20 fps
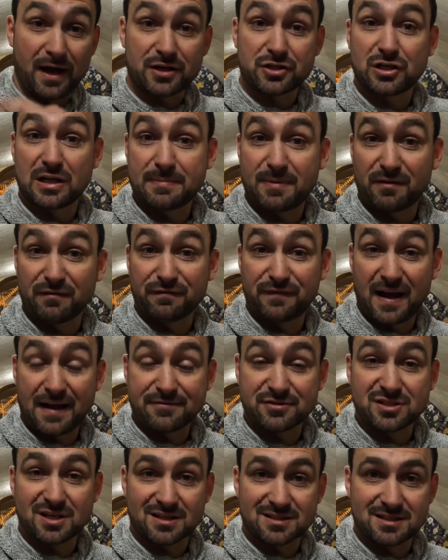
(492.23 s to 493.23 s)
actually about 5 or
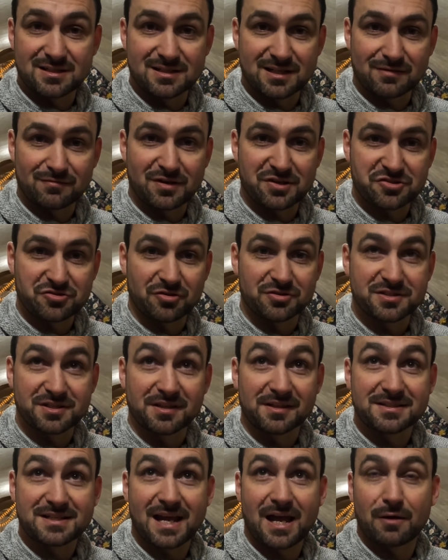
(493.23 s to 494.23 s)
6 Indian restaurants in
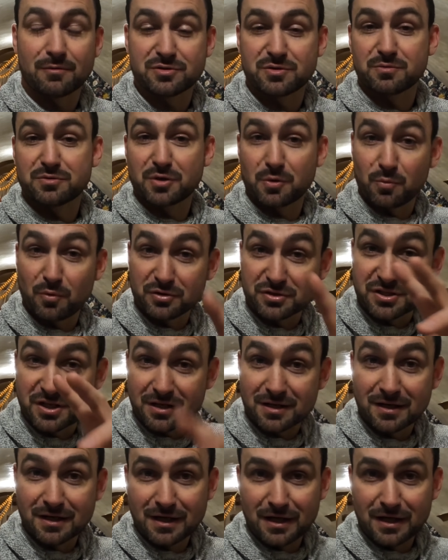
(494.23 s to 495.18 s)
the town, so I don't want to